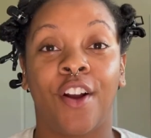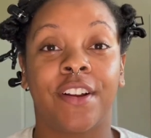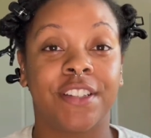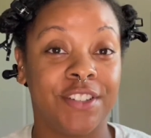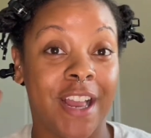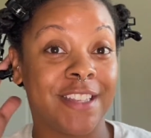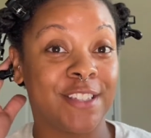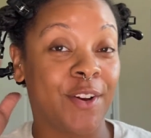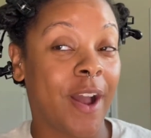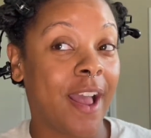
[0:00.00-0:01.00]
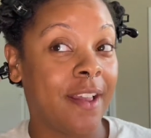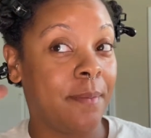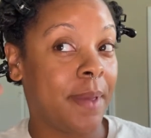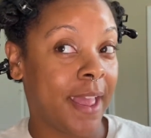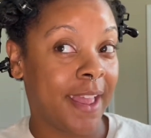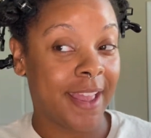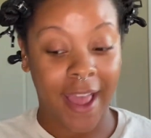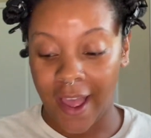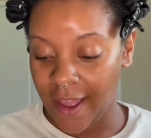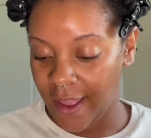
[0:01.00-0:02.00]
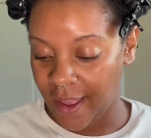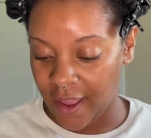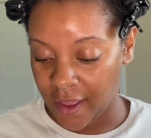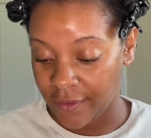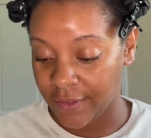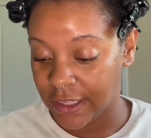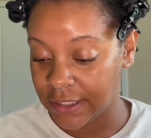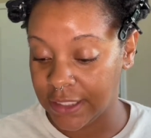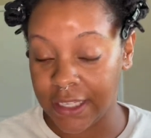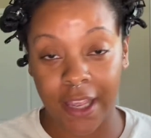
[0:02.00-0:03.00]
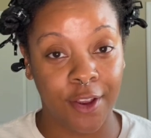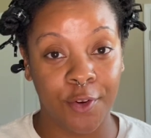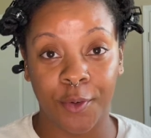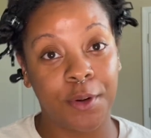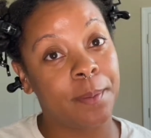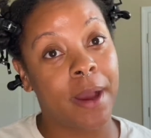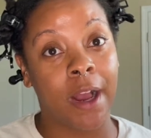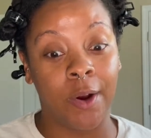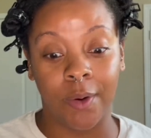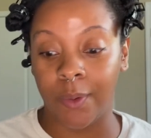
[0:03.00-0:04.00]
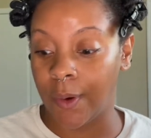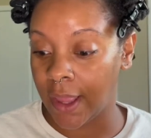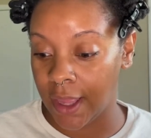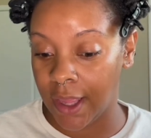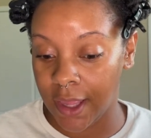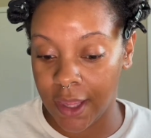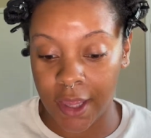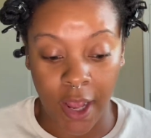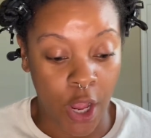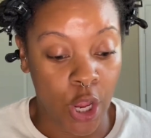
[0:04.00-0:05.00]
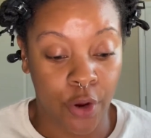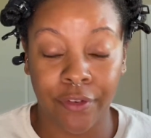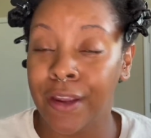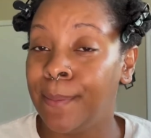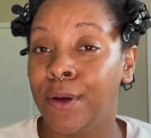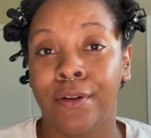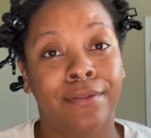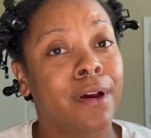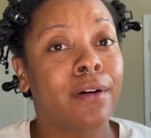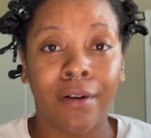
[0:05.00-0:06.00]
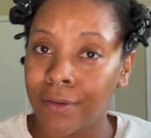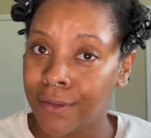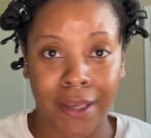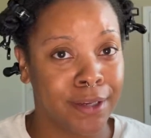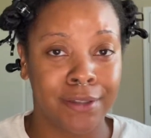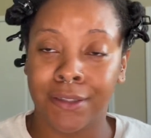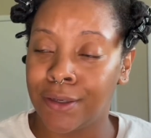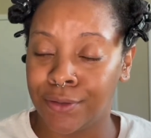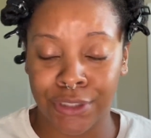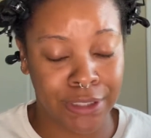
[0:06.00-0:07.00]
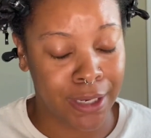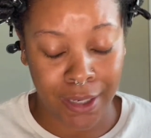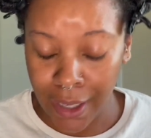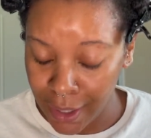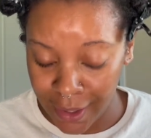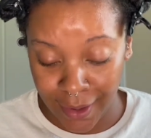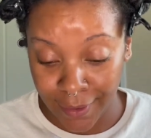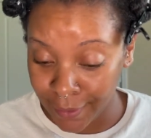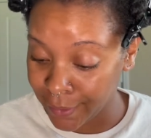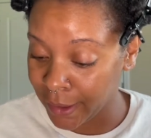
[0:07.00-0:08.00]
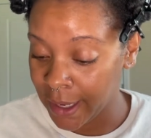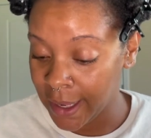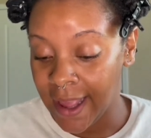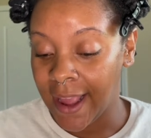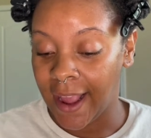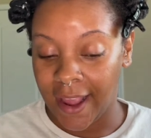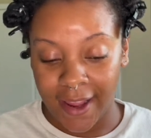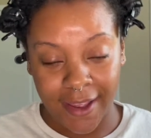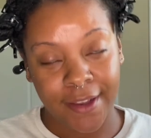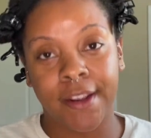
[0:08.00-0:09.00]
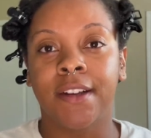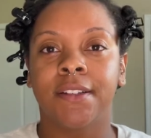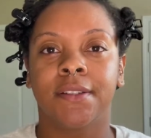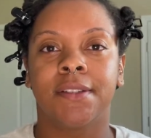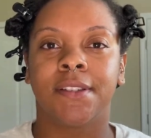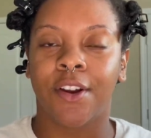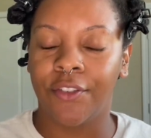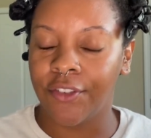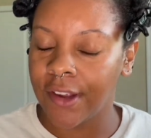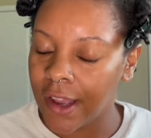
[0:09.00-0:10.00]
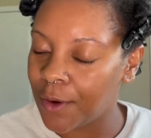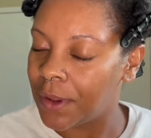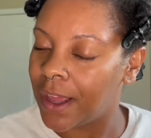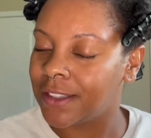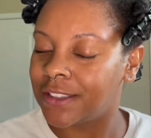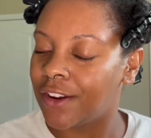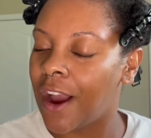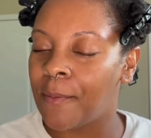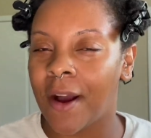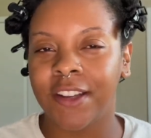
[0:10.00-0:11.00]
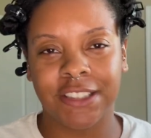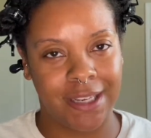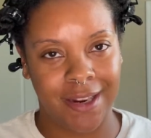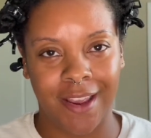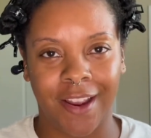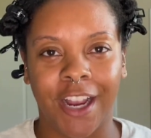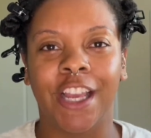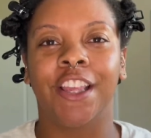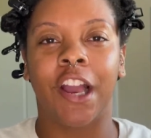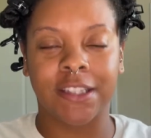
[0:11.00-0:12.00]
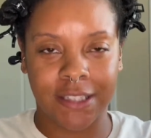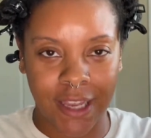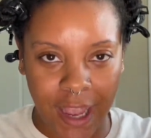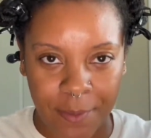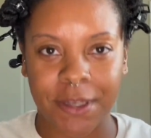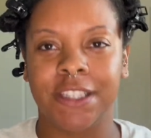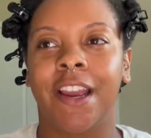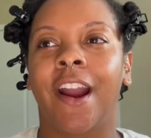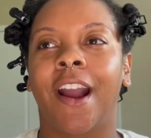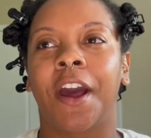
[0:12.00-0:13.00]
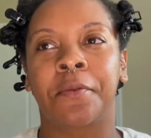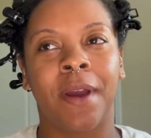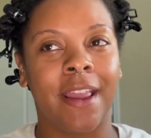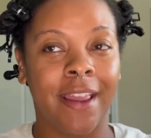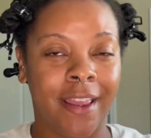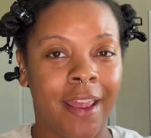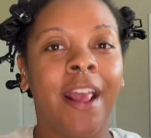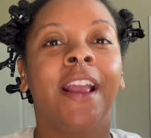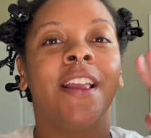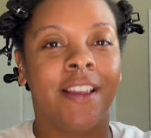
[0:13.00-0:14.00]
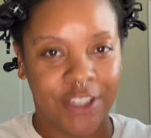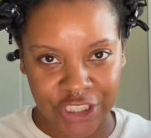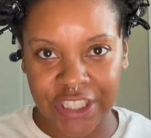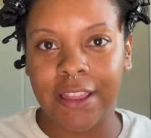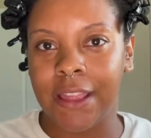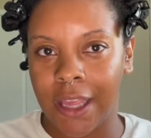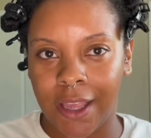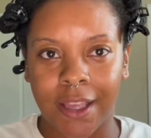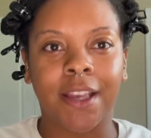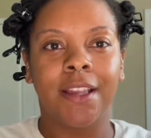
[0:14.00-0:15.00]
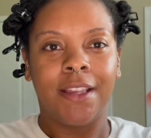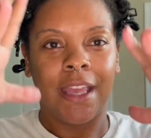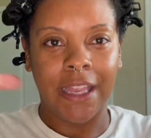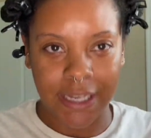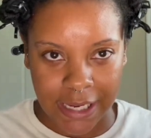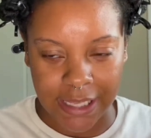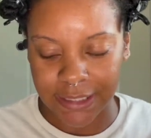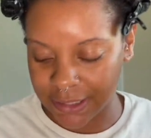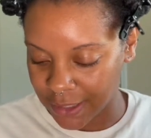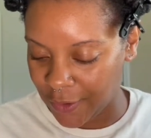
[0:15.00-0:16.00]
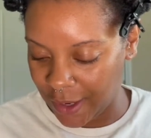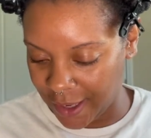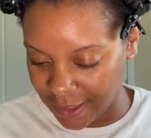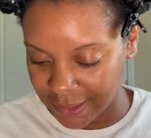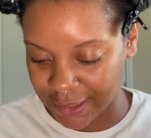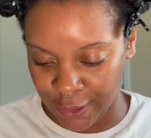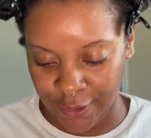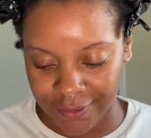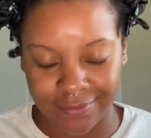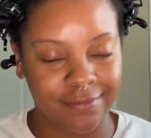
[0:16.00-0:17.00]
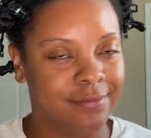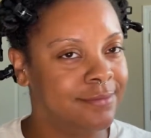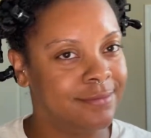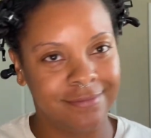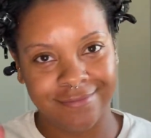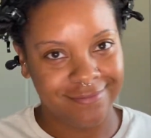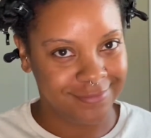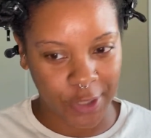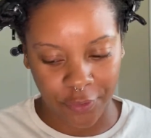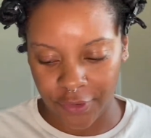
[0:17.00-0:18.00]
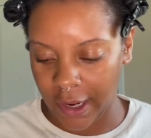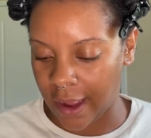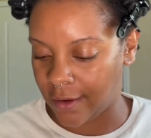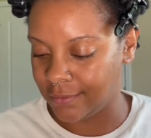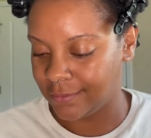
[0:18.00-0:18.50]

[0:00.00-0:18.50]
right, you guys, so I am back. I have detangled my whole head, removed all that good old shed hair, and don't freak out when I show y'all my shed hair. Y'all see how much hair I got on my head? She thick and dense, okay? So don't freak out.